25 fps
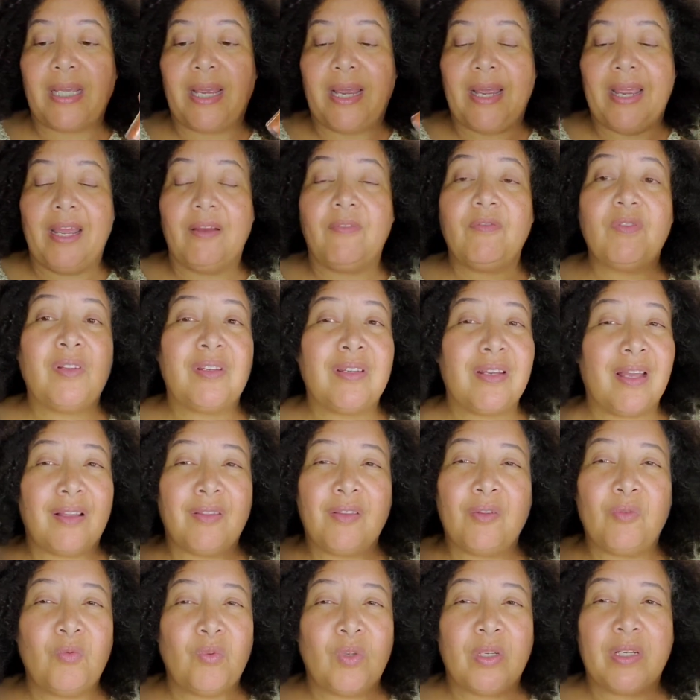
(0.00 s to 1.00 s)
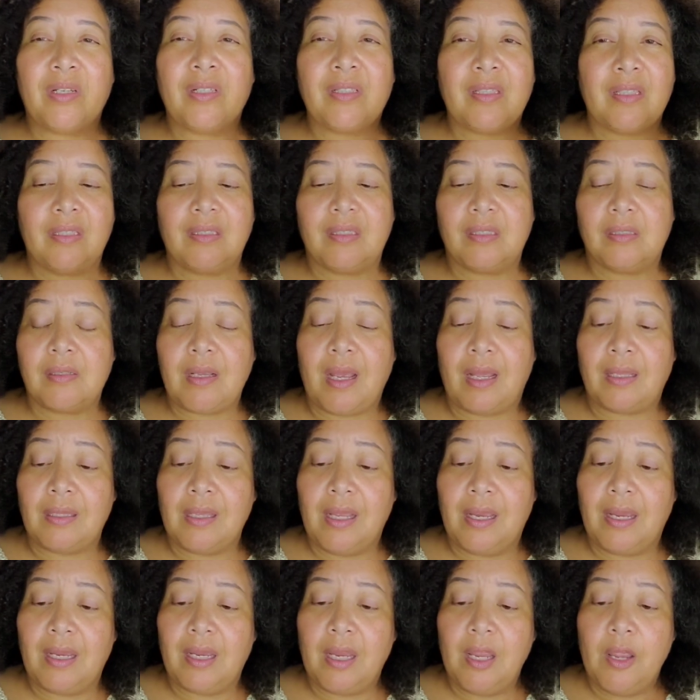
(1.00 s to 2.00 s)
I have another one I think that I
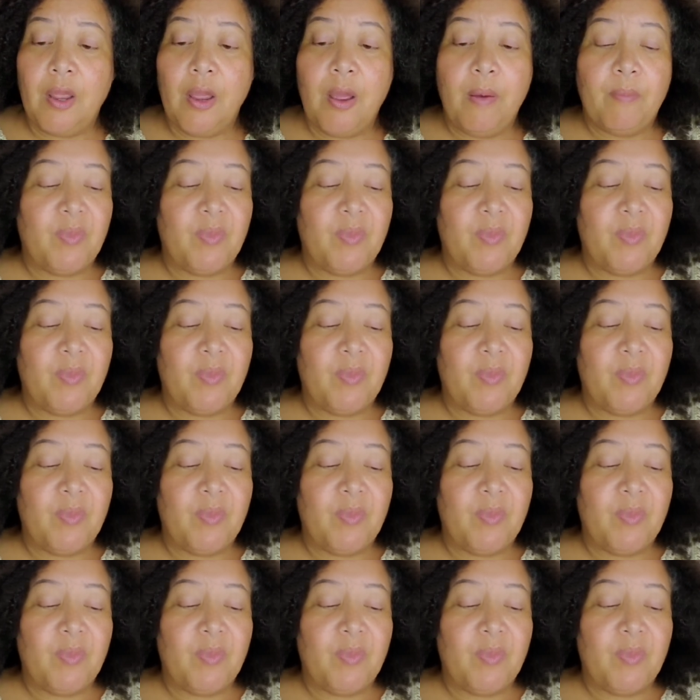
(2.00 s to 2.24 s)
like,